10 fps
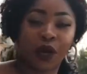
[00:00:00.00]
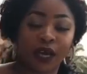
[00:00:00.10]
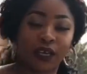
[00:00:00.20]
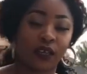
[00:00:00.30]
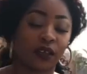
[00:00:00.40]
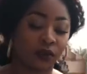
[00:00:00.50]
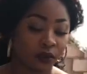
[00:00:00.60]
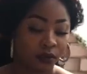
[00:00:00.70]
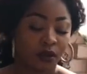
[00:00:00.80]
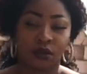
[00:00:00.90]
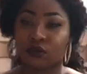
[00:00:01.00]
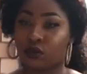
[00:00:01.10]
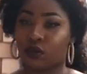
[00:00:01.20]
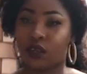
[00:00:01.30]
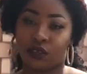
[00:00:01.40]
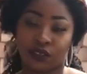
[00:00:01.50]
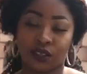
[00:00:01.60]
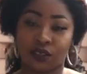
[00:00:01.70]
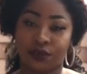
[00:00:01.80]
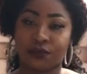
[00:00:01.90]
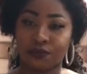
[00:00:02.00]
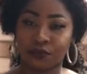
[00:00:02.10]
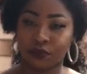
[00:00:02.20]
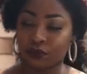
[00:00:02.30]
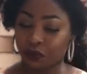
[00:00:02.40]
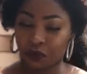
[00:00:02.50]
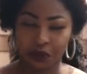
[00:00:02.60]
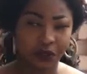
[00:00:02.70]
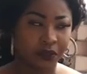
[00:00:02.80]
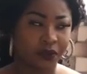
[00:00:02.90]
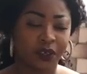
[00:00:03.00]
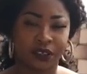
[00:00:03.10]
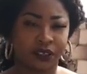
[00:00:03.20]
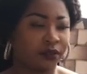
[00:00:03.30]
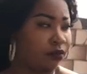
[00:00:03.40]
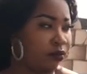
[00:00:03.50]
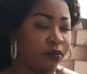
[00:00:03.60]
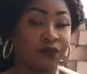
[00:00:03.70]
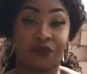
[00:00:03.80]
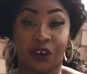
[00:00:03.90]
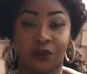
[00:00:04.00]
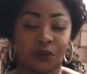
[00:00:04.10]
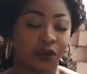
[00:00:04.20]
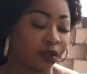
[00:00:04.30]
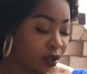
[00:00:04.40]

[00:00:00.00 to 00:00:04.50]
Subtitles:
back so you can see the dress very well.